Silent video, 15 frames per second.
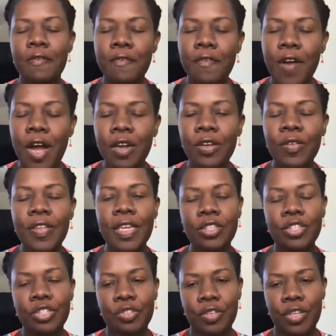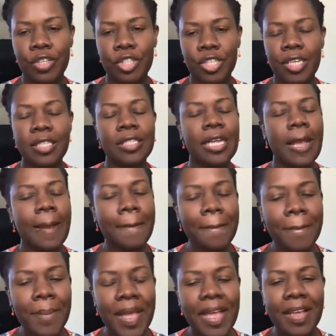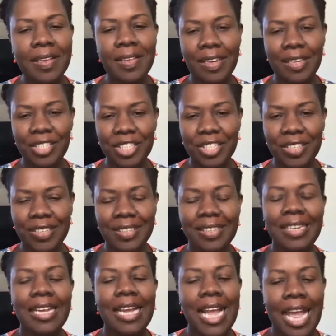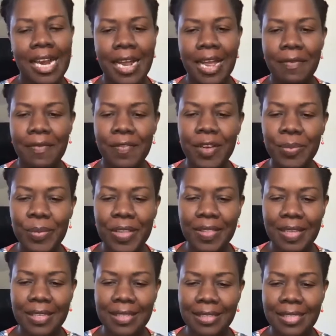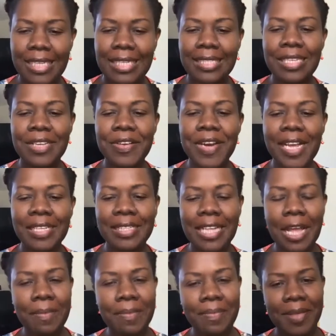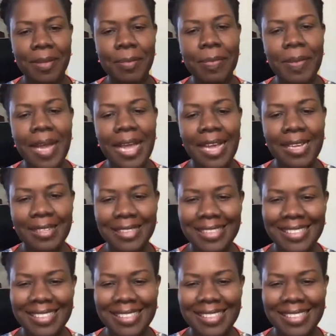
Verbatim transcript: Follow the instructions, pay attention, and have fun with this. See you next time. Bye bye.